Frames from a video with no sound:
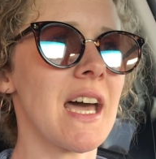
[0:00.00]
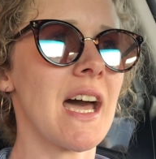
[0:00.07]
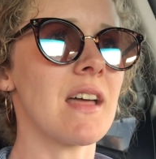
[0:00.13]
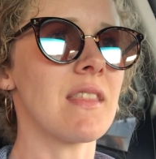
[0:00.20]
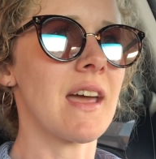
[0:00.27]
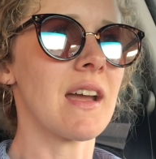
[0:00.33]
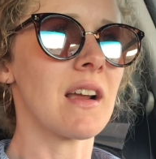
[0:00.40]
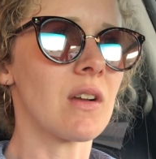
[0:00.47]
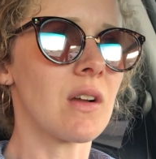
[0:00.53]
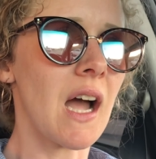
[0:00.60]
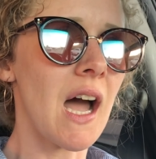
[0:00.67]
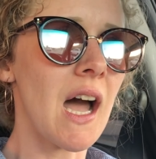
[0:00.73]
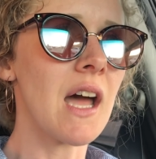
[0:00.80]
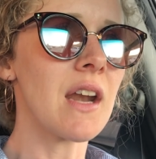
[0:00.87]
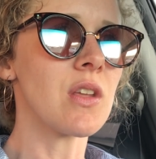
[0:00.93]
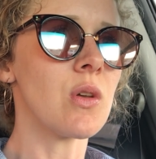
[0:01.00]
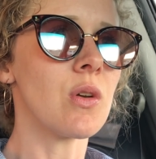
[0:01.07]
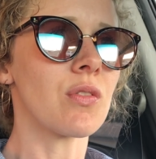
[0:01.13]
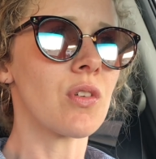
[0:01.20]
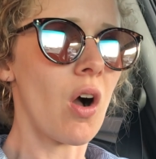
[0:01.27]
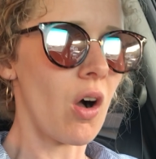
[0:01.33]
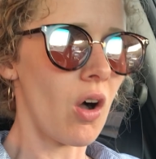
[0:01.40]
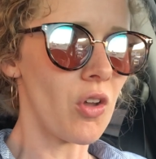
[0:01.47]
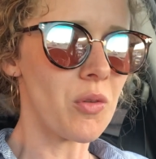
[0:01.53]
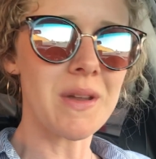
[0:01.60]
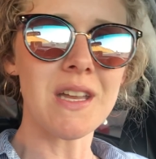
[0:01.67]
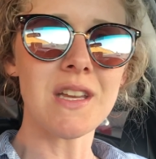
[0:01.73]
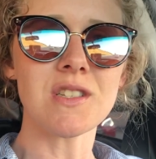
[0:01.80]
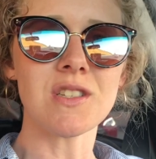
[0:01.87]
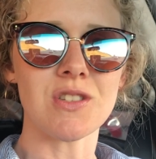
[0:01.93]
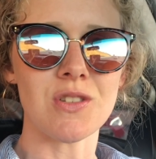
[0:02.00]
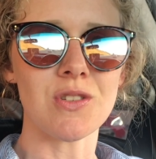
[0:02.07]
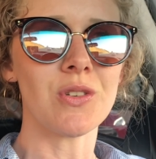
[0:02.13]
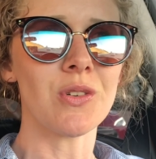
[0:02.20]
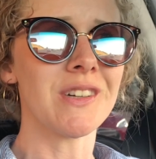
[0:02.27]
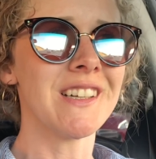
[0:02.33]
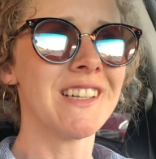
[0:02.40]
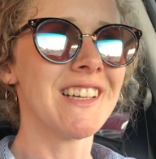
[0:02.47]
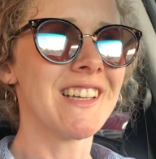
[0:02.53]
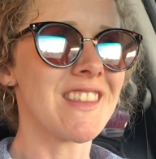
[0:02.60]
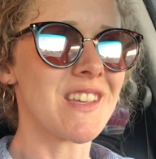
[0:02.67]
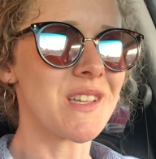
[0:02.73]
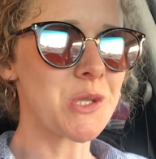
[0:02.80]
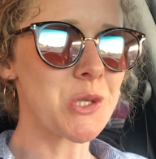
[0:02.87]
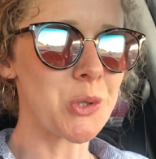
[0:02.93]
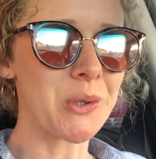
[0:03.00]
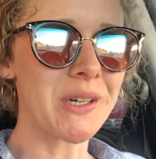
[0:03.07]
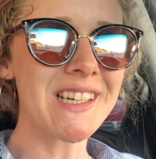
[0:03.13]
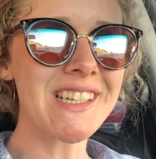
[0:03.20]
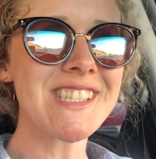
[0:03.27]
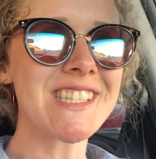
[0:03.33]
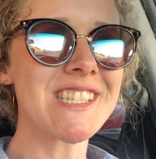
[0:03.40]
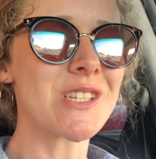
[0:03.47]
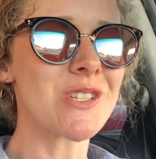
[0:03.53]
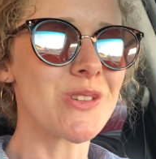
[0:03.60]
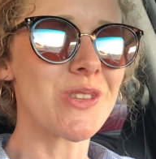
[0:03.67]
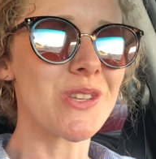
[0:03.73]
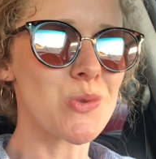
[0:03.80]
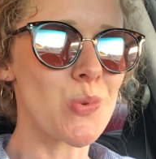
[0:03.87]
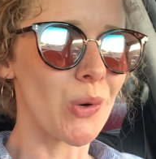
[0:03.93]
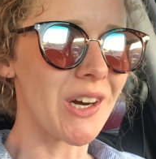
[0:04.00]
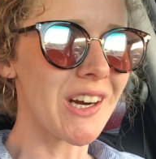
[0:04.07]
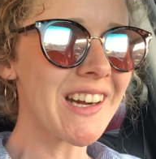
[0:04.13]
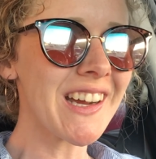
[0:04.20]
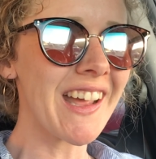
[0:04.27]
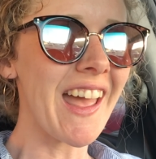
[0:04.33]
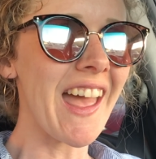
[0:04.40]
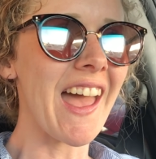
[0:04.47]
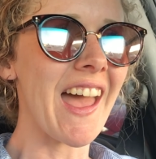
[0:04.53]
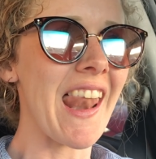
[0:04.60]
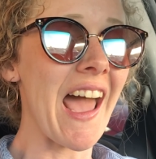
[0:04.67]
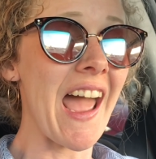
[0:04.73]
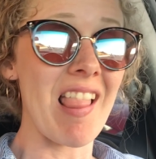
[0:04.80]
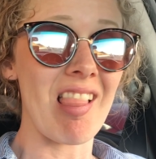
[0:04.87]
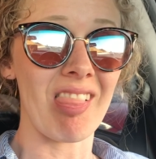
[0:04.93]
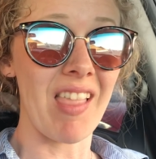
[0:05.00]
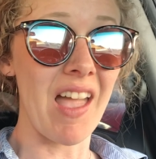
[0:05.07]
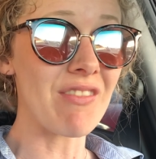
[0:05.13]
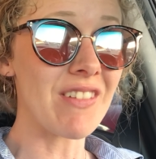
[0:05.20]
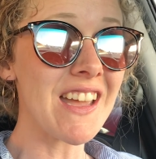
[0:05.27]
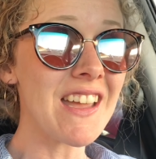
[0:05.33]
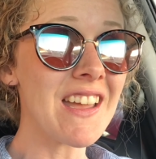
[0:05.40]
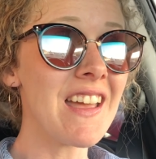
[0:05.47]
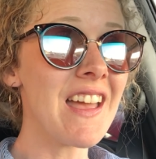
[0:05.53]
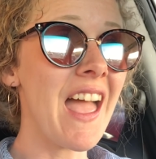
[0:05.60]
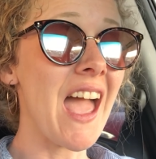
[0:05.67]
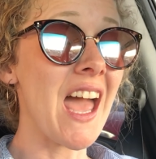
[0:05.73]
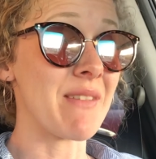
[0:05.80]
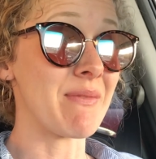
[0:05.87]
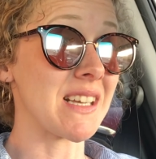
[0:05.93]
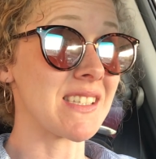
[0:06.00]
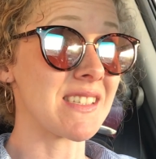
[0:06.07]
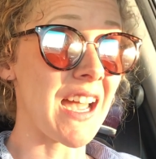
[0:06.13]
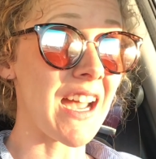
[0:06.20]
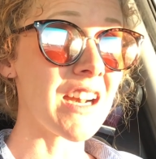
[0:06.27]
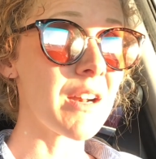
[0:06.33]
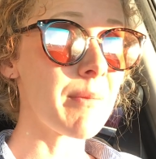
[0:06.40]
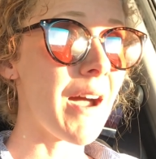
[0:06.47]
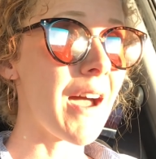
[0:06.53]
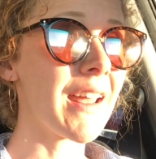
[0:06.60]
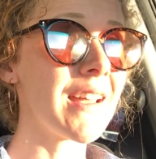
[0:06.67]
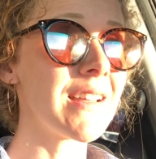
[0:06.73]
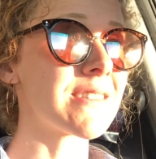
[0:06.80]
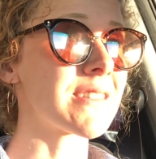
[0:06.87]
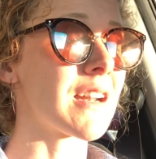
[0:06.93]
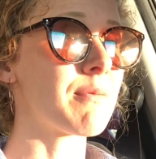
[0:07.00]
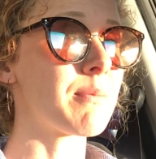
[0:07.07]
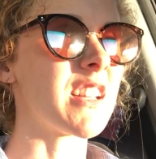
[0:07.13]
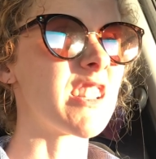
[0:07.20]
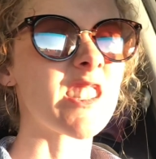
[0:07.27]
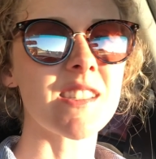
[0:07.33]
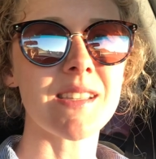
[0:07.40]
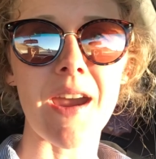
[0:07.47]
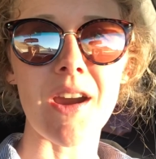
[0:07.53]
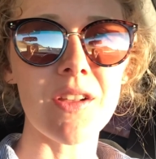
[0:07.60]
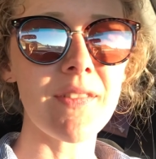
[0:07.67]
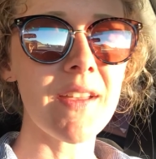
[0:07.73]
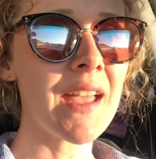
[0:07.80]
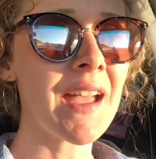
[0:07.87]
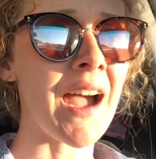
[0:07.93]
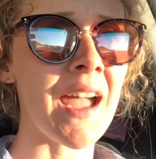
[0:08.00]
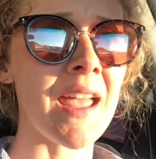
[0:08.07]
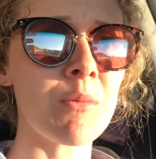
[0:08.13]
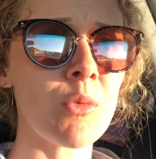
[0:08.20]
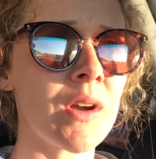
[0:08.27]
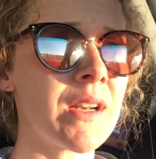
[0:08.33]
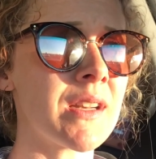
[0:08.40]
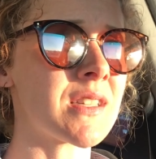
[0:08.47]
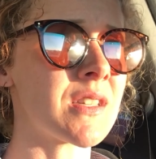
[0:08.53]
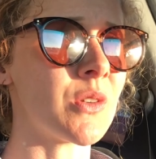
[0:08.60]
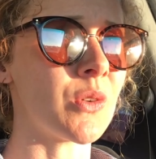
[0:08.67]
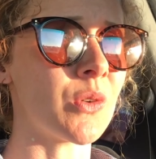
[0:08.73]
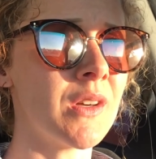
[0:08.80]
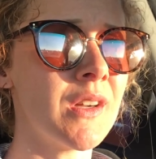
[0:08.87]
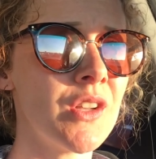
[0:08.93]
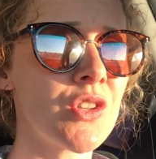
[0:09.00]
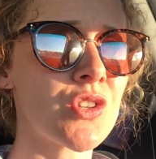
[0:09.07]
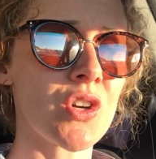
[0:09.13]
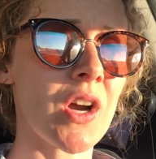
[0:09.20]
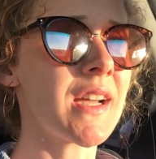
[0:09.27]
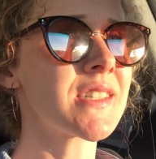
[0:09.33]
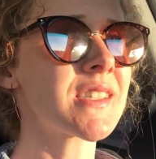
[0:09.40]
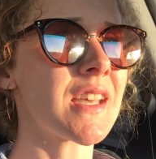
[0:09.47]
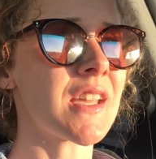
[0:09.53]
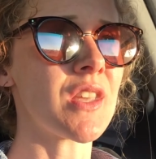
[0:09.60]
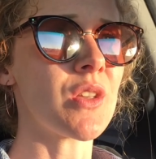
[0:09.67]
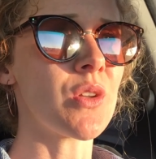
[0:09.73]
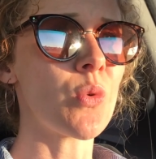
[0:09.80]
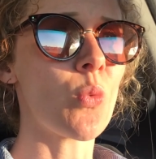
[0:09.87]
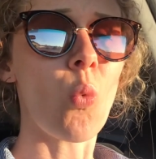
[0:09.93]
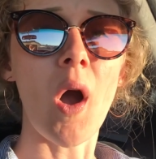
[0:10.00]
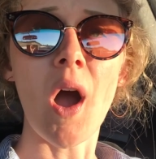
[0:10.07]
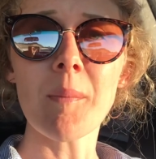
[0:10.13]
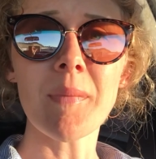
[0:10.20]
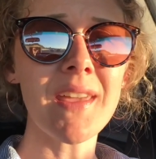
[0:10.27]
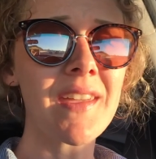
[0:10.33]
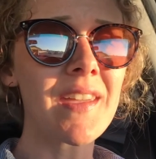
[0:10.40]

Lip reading: that God, you have called me to do these tours and to do this work, and I love it, and I'm excited about it. Instead of being scared of it, I am going to trust that you want me